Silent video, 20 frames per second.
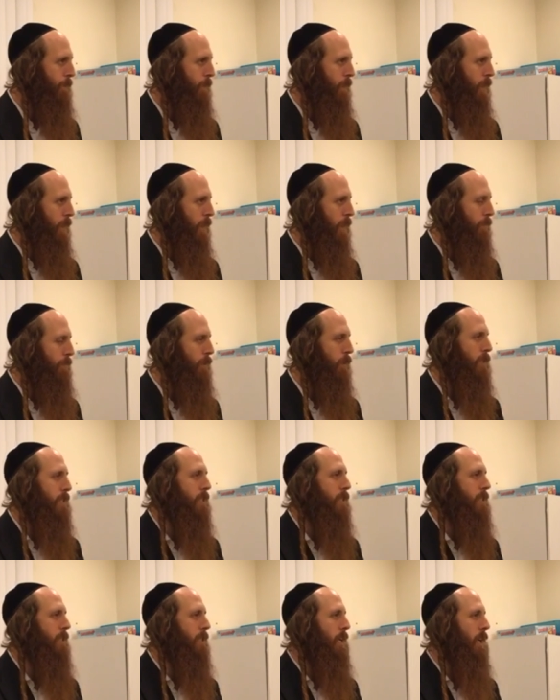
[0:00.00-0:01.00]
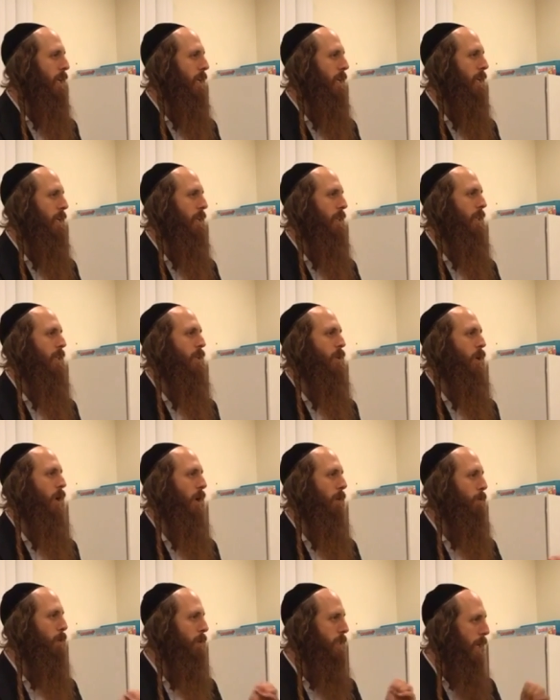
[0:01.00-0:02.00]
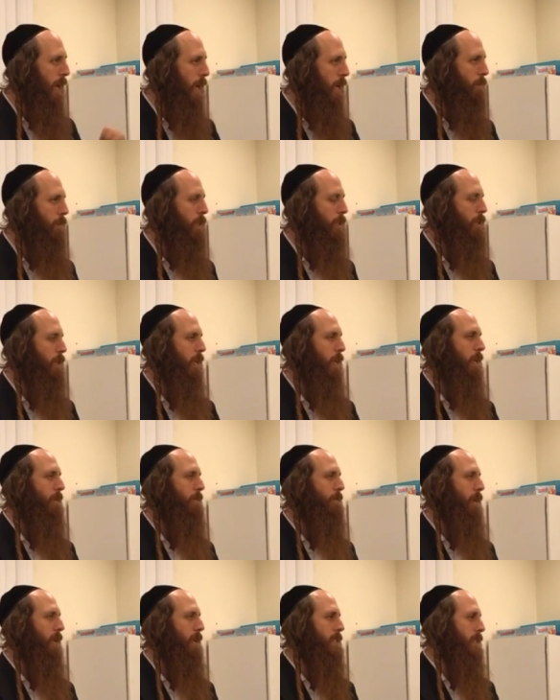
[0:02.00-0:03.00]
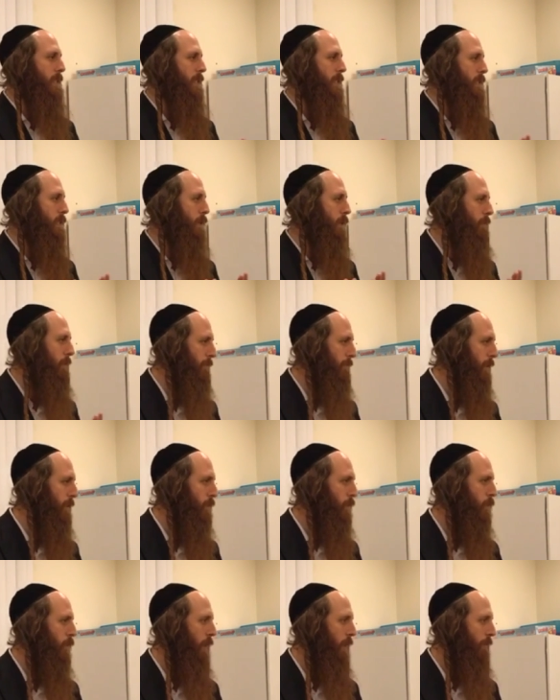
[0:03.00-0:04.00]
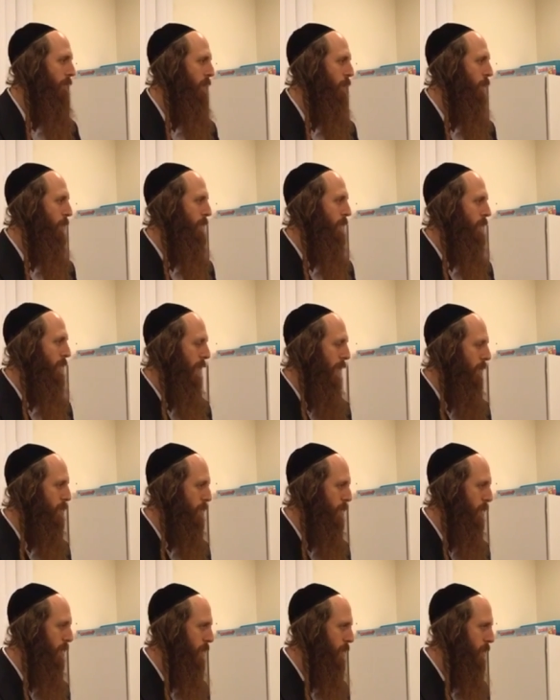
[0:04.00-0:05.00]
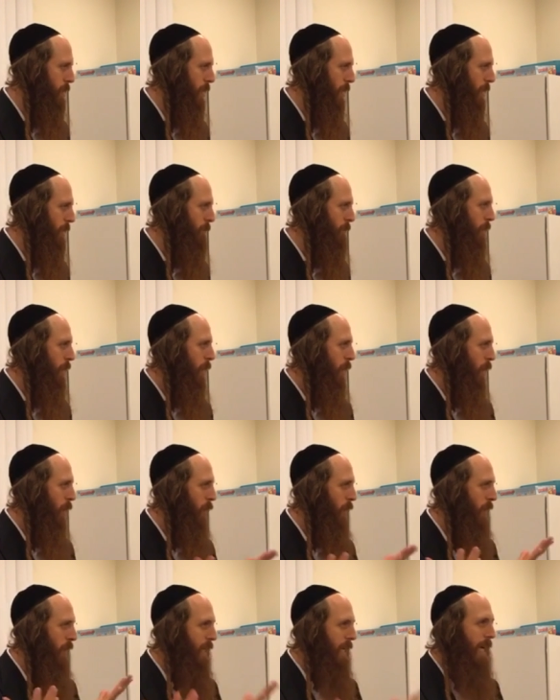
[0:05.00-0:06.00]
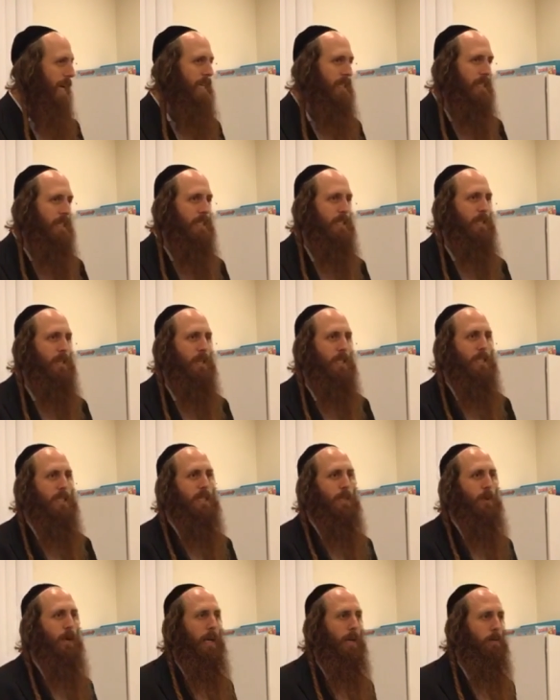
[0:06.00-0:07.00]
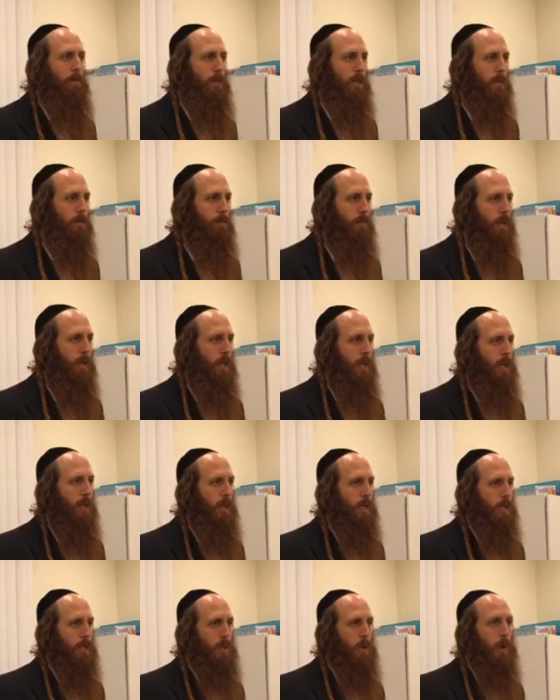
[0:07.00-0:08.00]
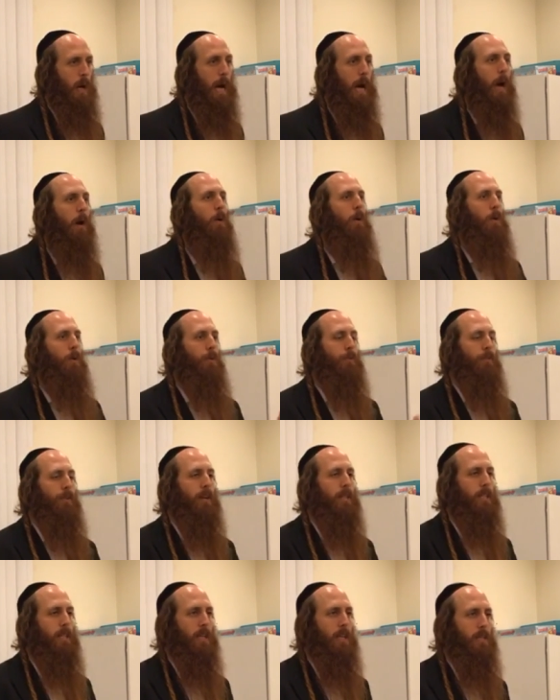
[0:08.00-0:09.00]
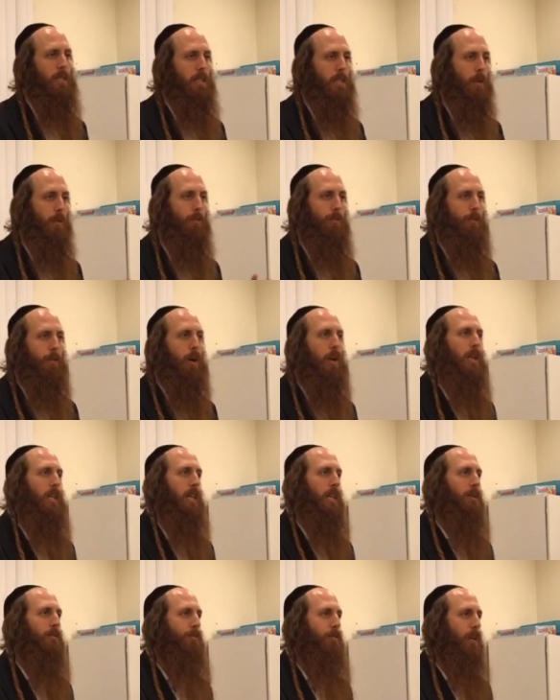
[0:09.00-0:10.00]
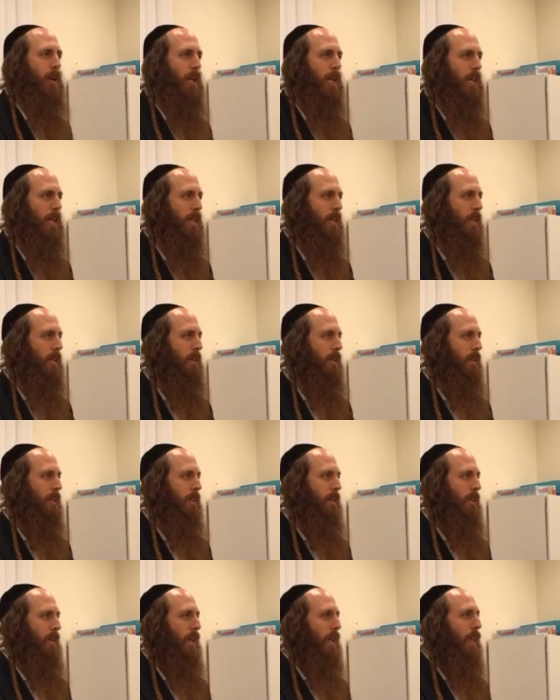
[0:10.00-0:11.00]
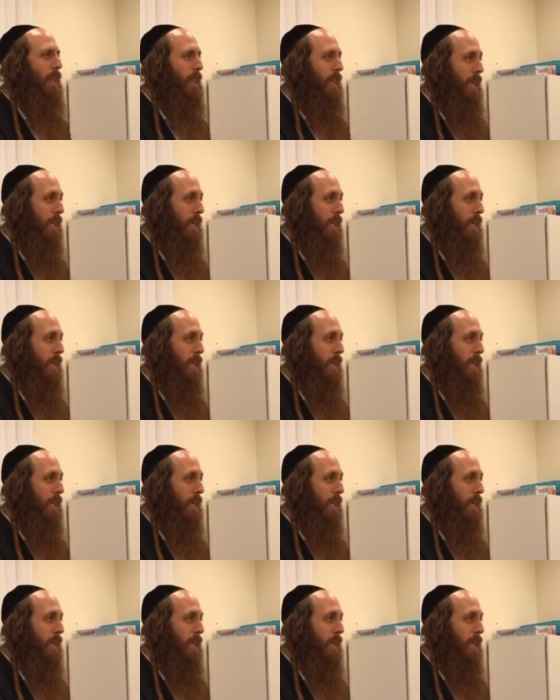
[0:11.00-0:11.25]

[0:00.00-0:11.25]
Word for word: The verse is saying that Kol HaBotach B'Hashem Chesed Yisorevenu. Everyone that counts on Hashem, only kindness is going to surround him. So how are we finding ourselves falling and failing? The